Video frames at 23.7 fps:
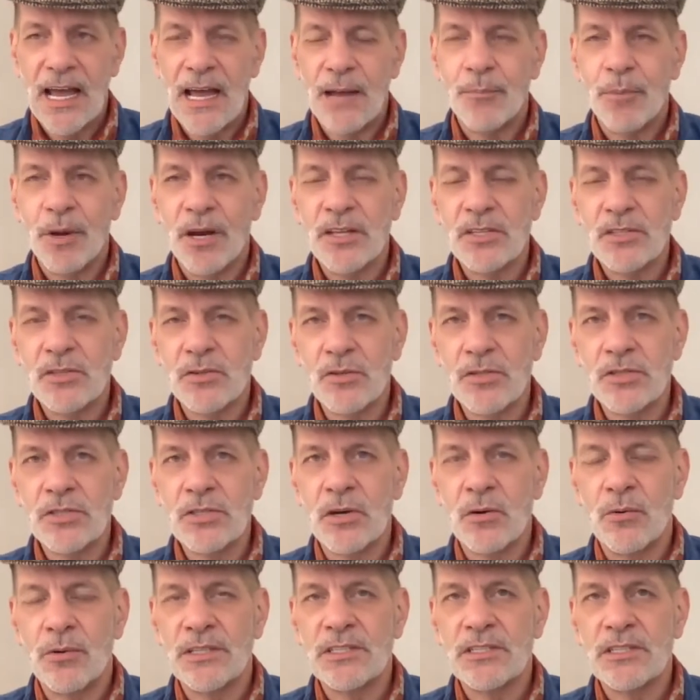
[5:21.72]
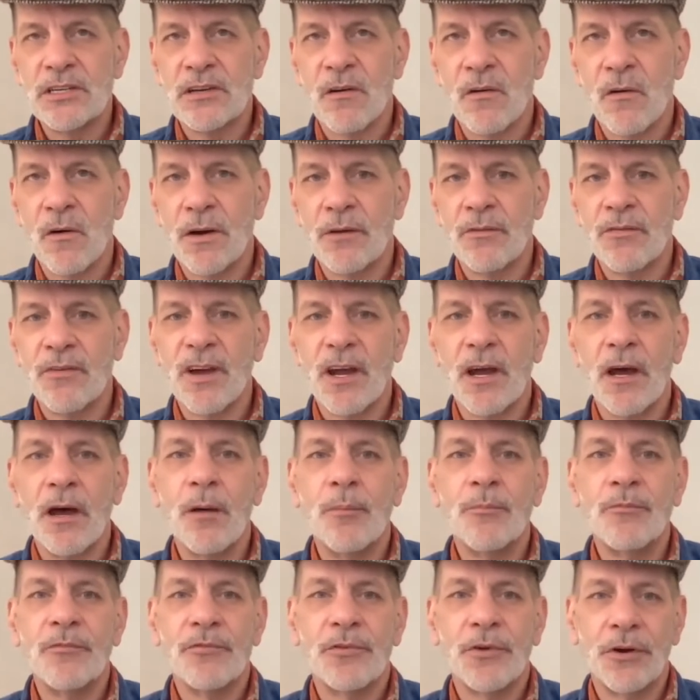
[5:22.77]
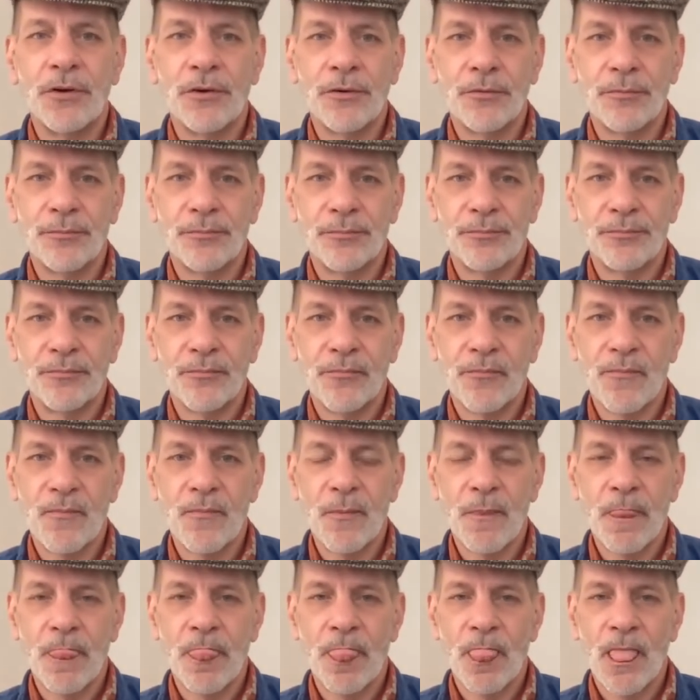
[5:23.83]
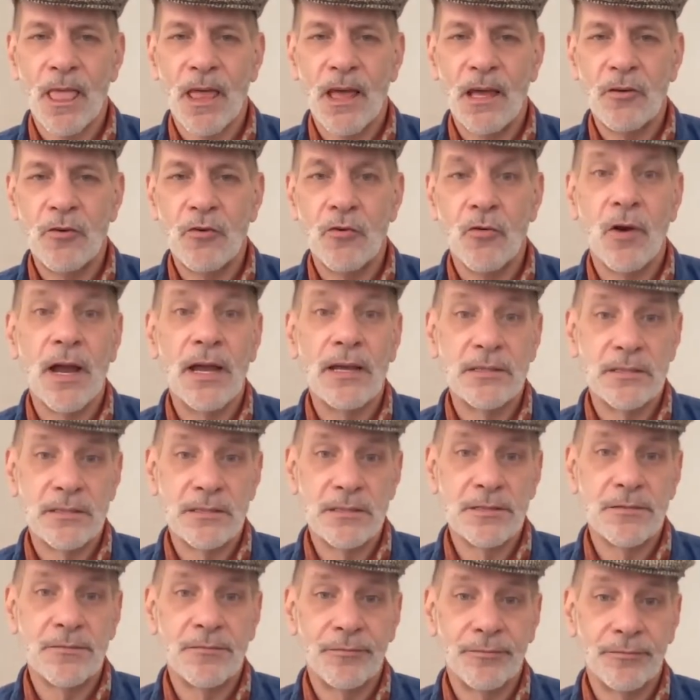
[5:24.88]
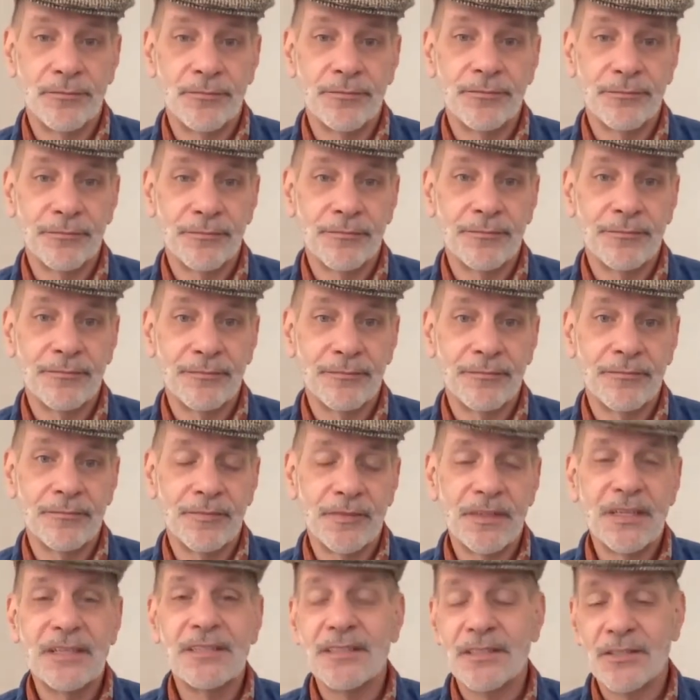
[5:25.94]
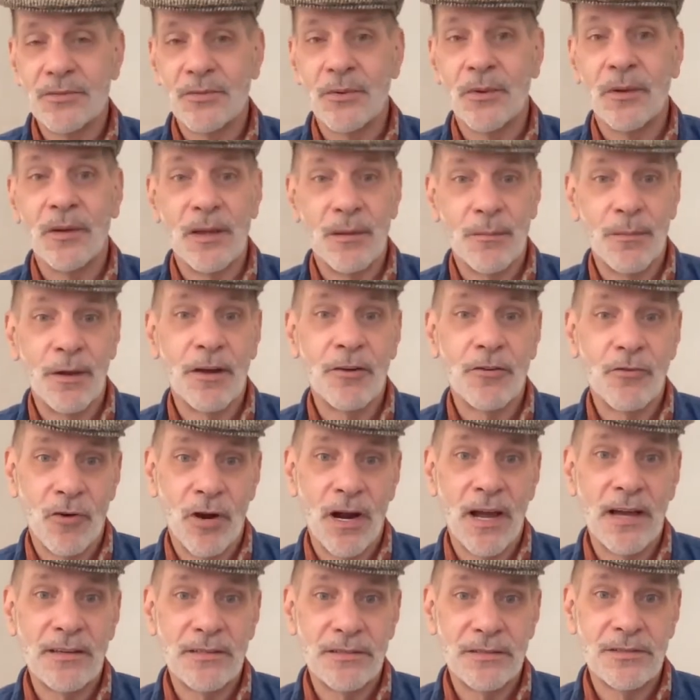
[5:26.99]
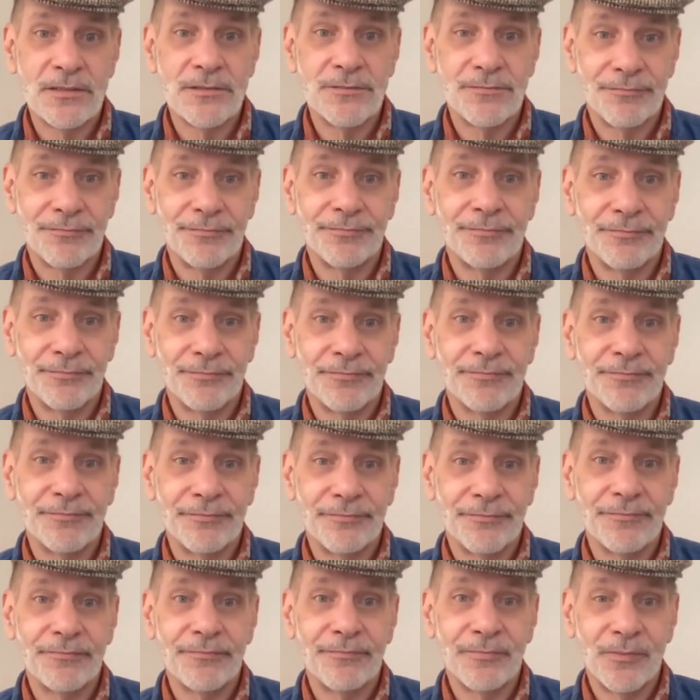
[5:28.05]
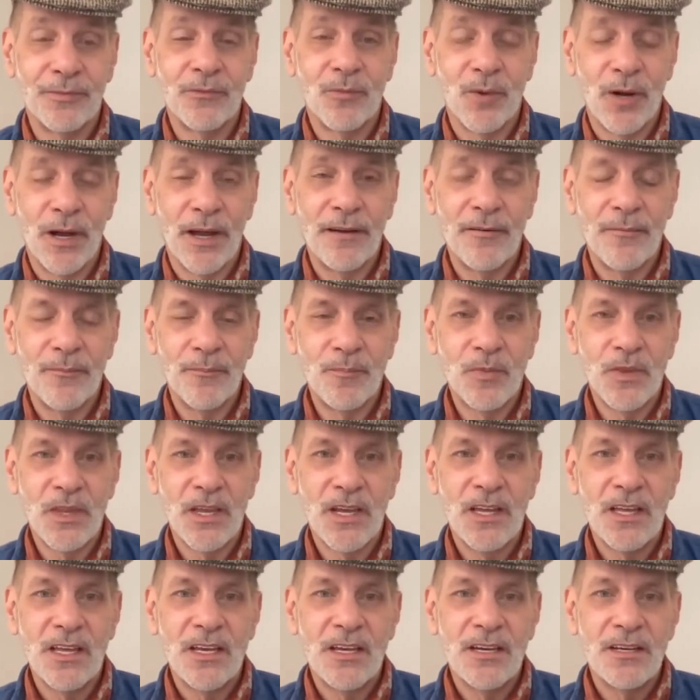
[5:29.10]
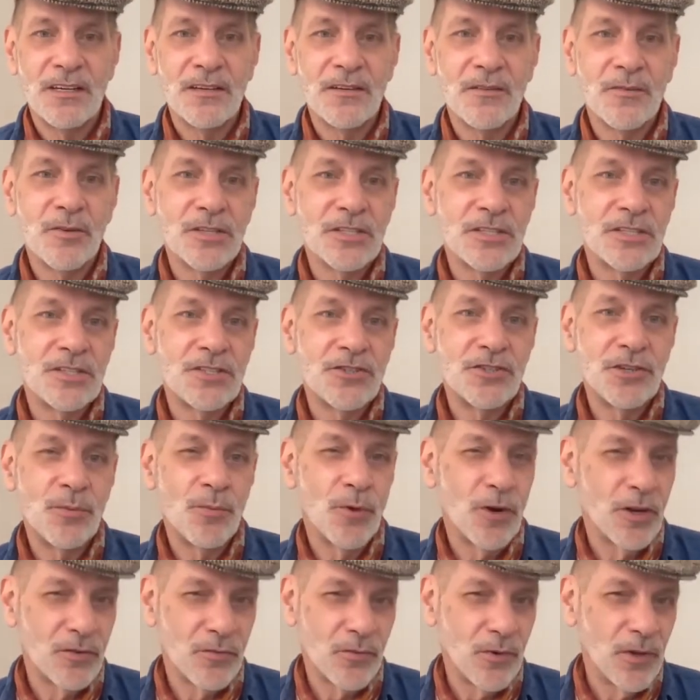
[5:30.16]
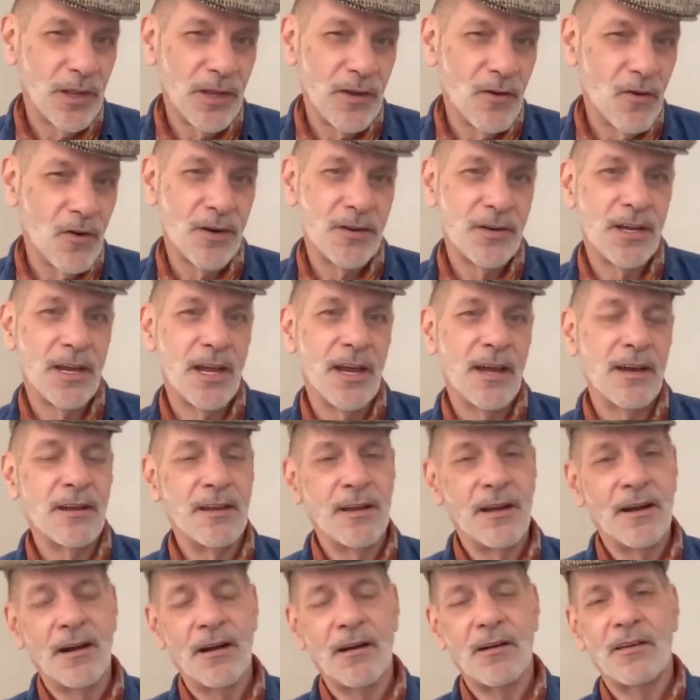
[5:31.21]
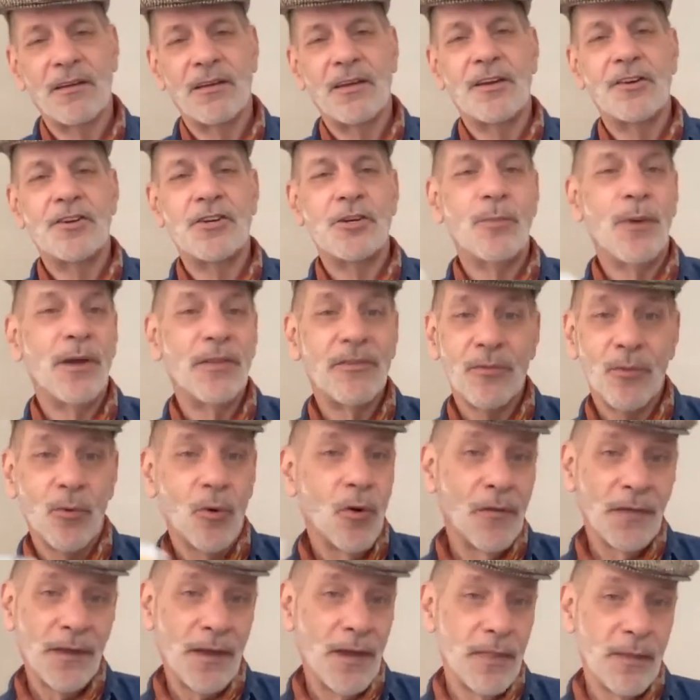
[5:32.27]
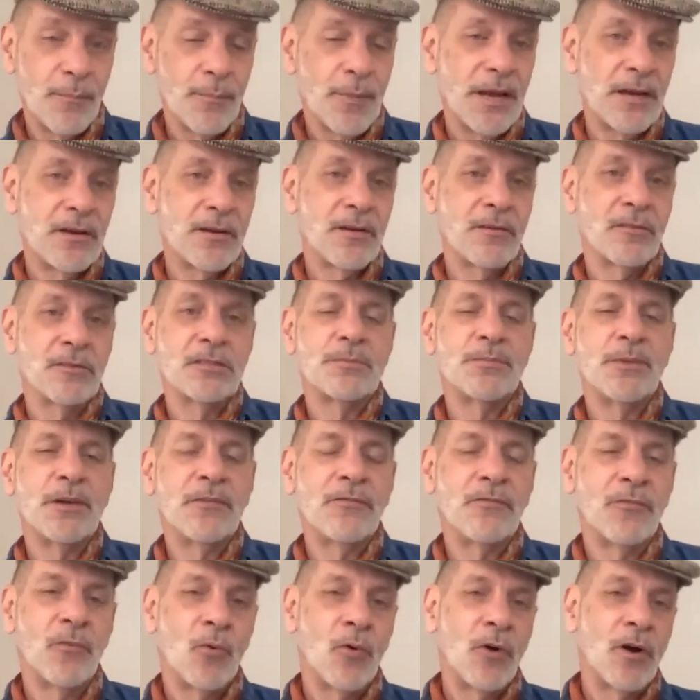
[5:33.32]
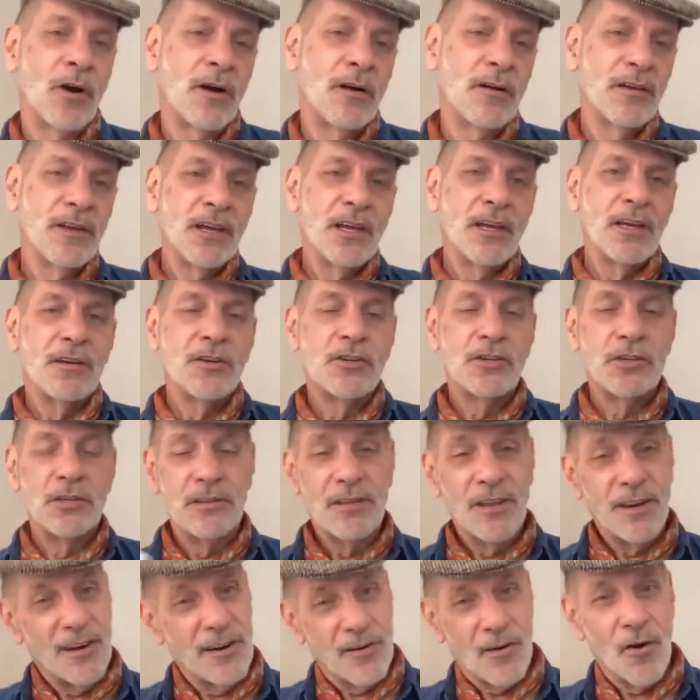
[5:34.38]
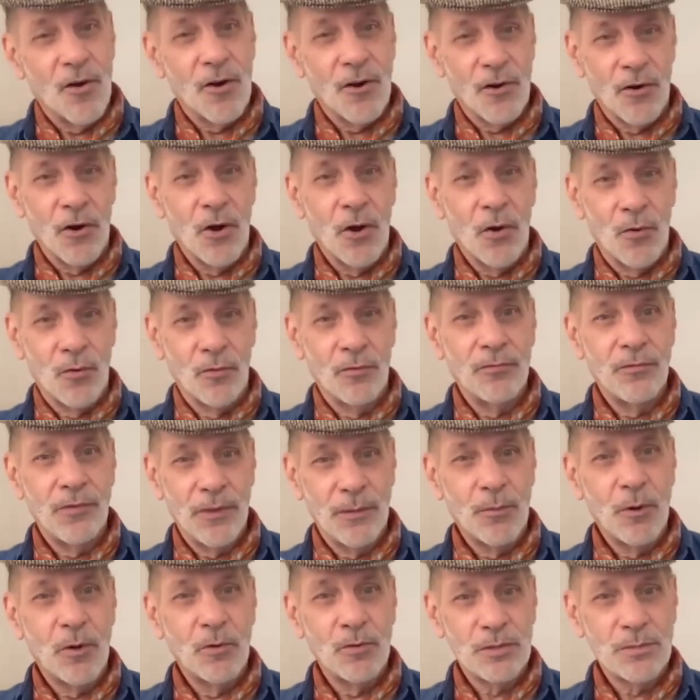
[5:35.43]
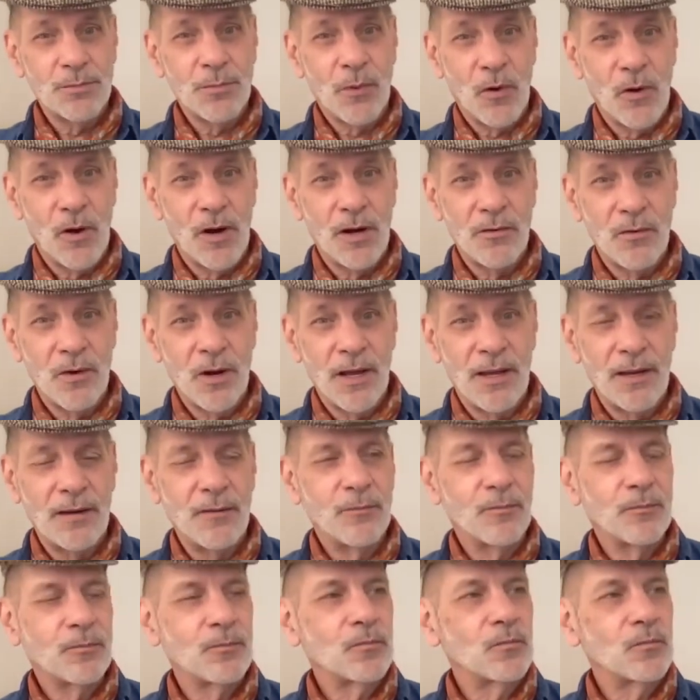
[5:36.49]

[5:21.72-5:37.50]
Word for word: but it's also, it's a card of comfort, grace. This is really about grace, right? Because she worked really hard to get here. She went through all the other pentacles before. She did it on her own for the most part, right?